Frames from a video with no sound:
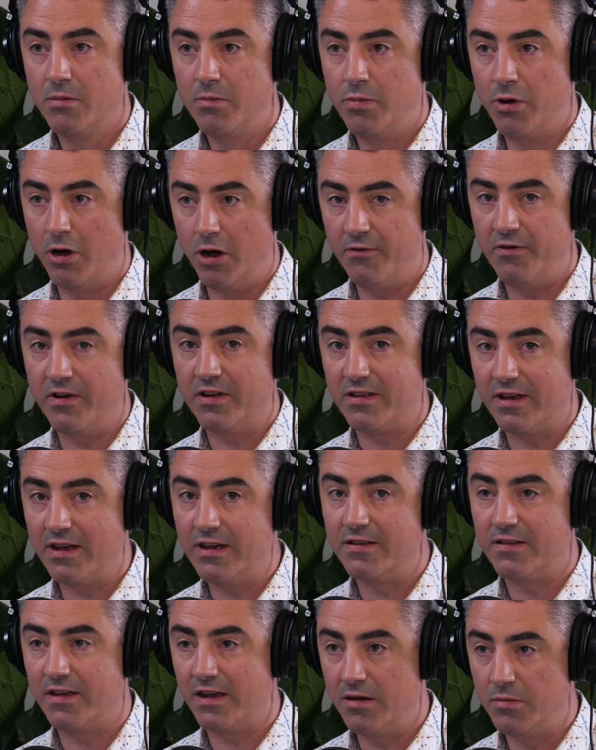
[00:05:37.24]
perfect
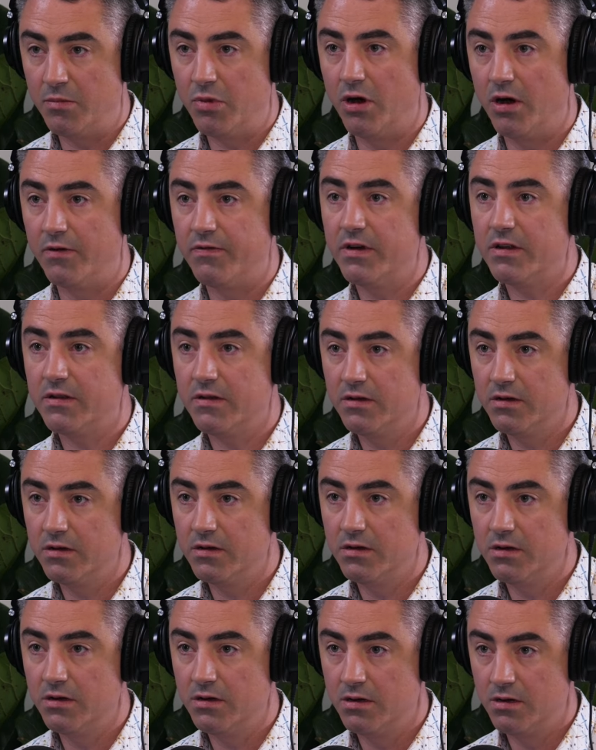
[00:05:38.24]
is imperfect
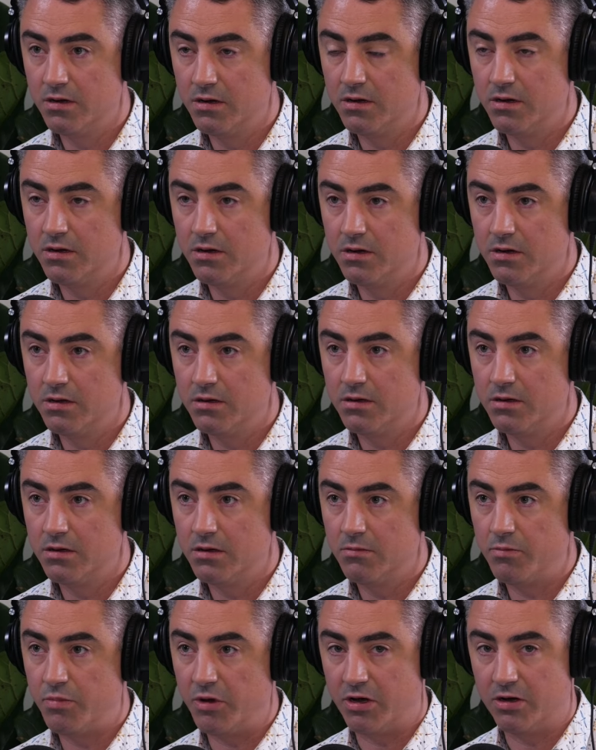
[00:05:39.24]

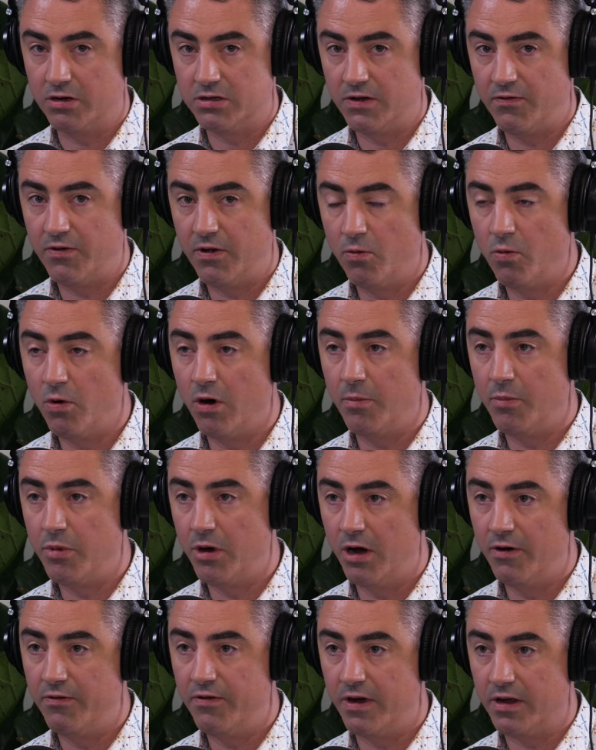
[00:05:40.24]
because if you want
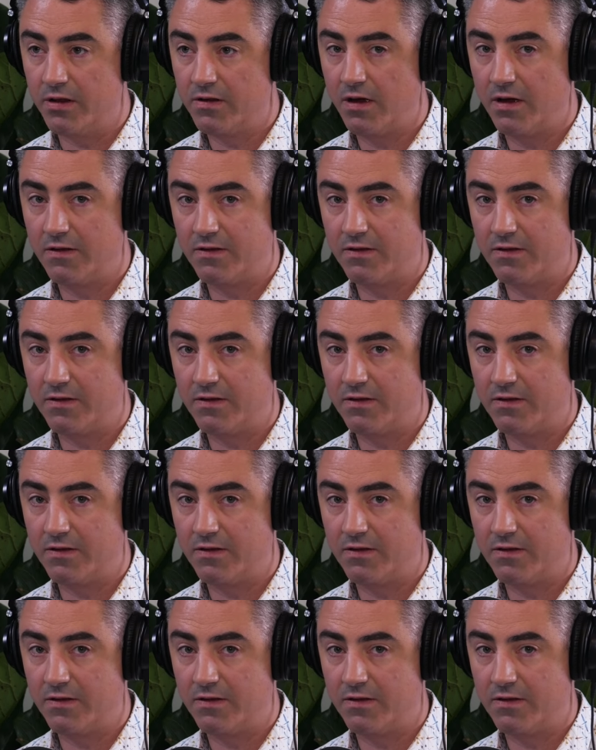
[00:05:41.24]
perfect,